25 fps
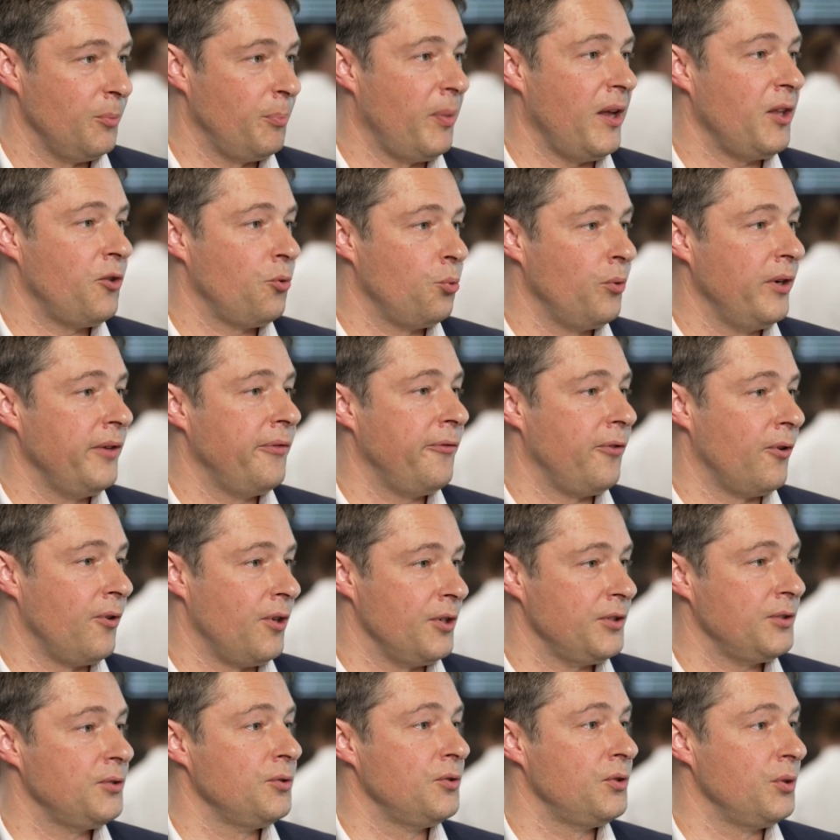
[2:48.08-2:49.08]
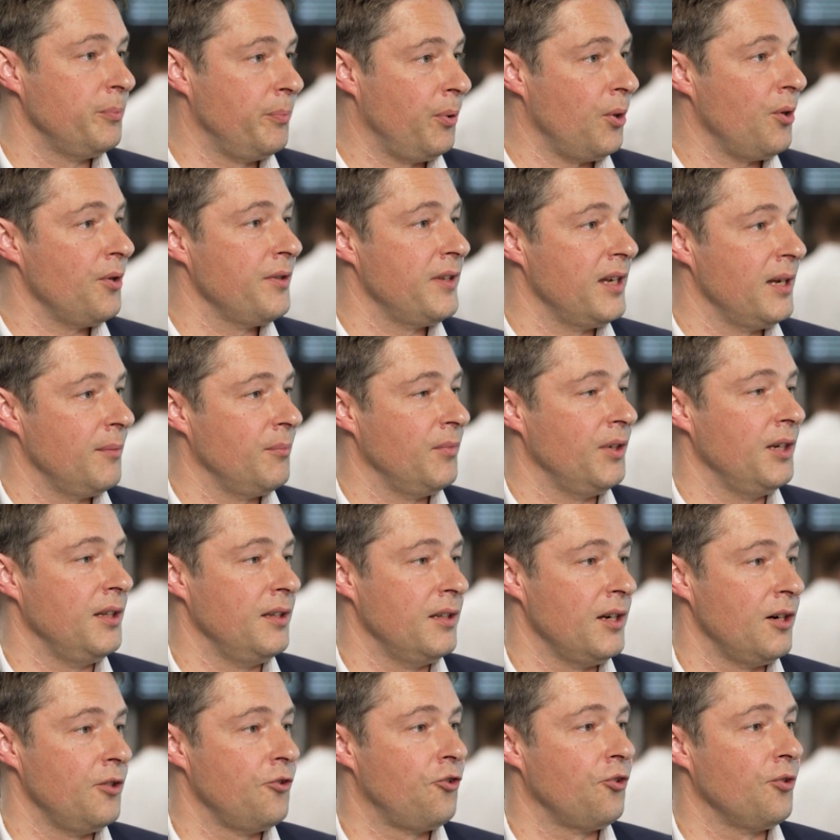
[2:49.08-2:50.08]
the best way for us to support them
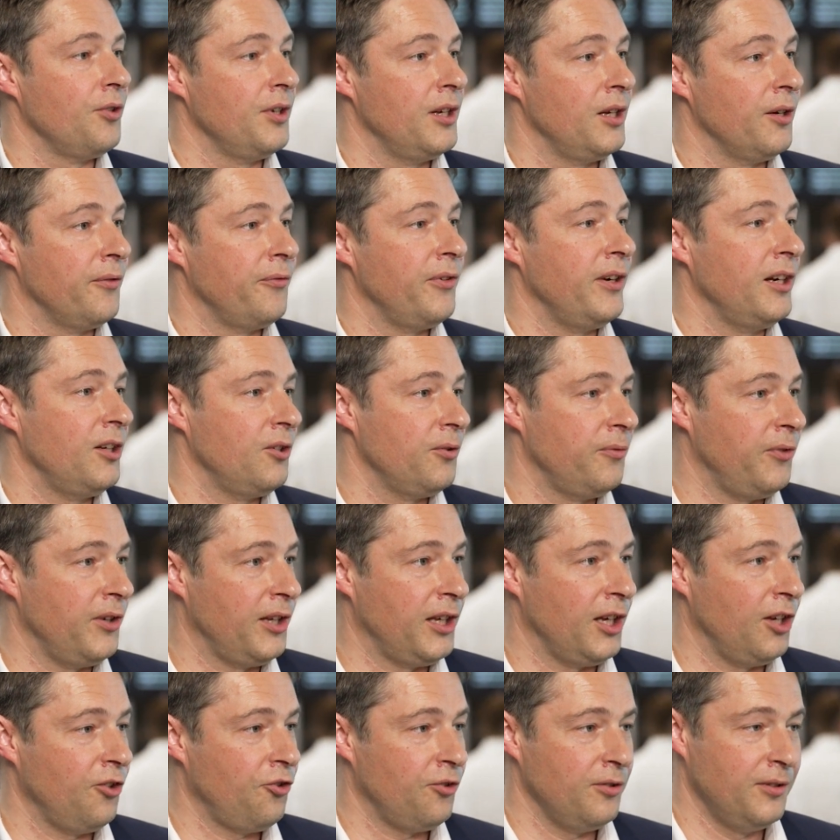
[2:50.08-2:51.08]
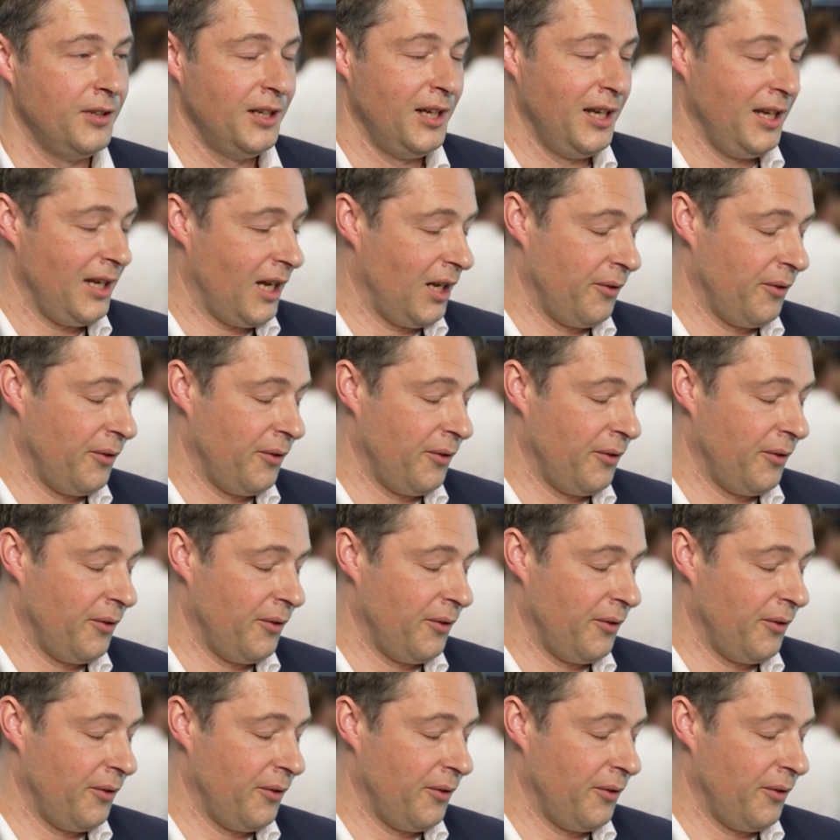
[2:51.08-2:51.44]
in their journey of electrification